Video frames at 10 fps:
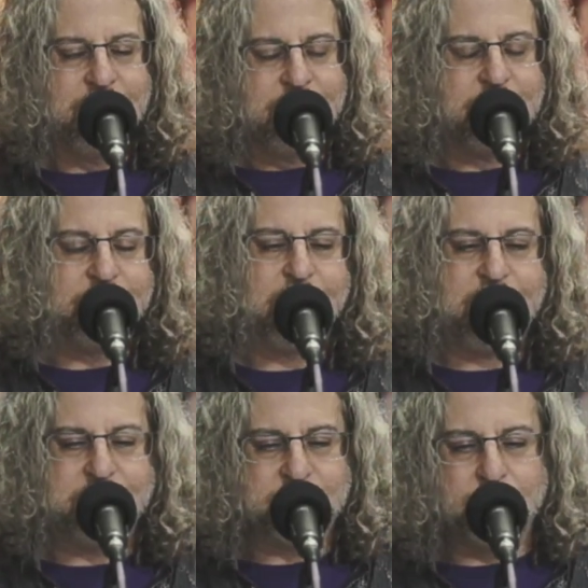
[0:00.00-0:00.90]

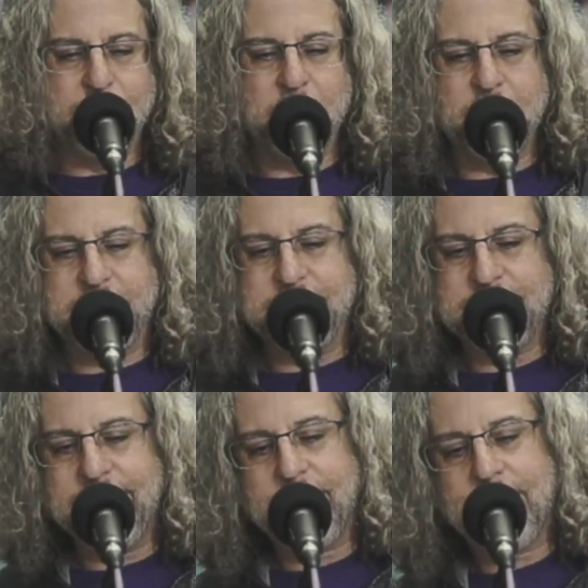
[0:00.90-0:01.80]
Elijah Boyd's
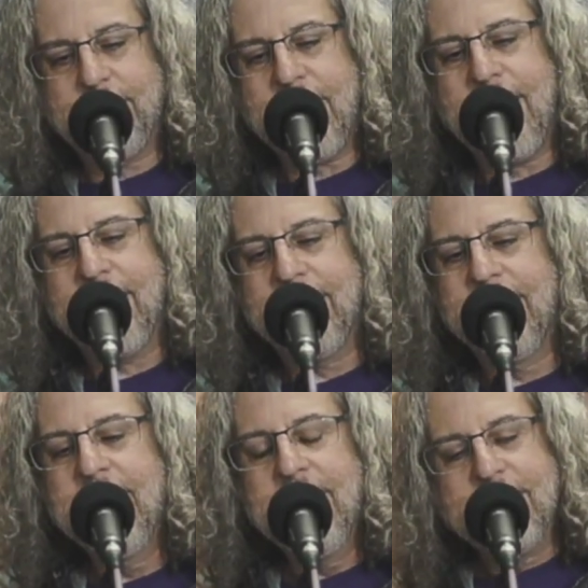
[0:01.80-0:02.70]
living fine,
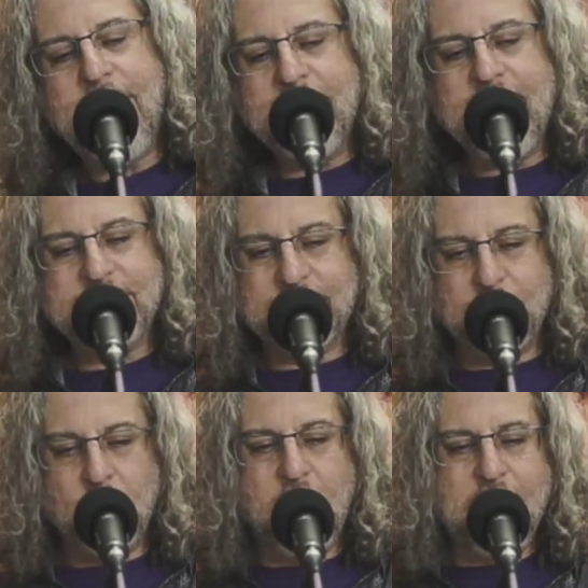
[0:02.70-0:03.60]
not
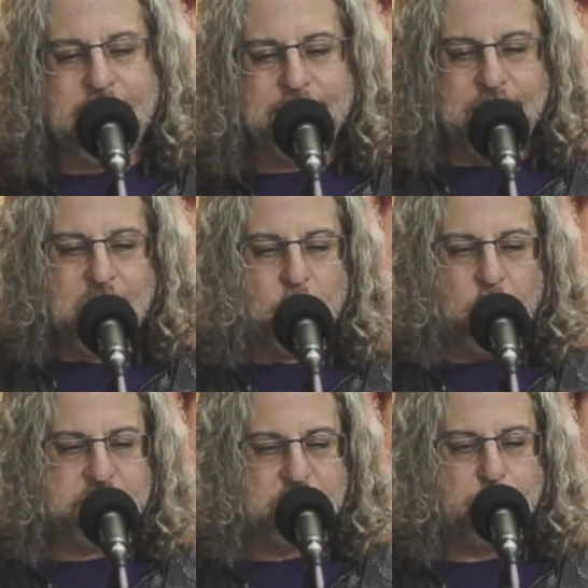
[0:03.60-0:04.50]
asking why.
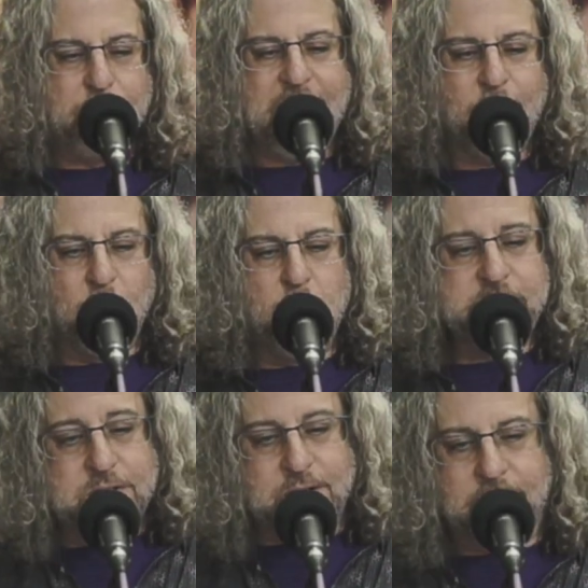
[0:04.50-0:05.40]
Westbound
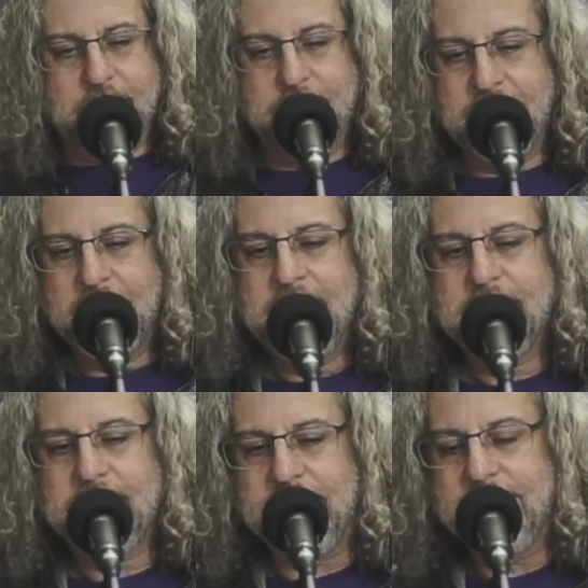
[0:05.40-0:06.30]
whistle,
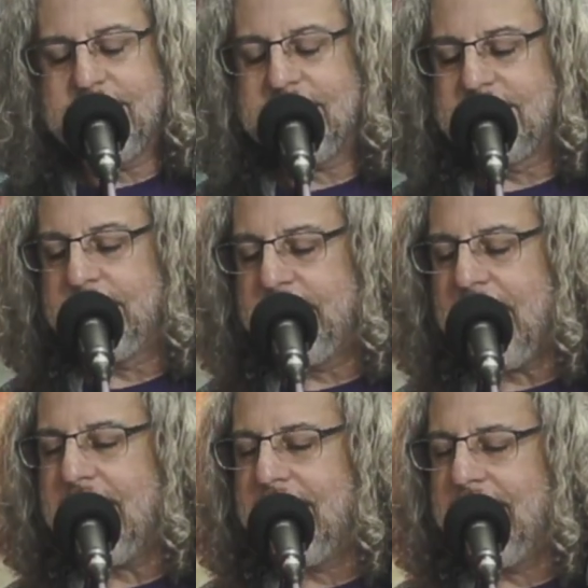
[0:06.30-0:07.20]
gonna
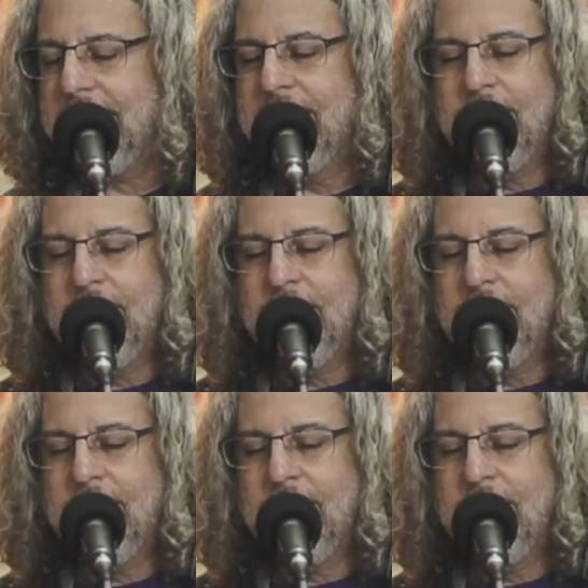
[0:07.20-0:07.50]
testify.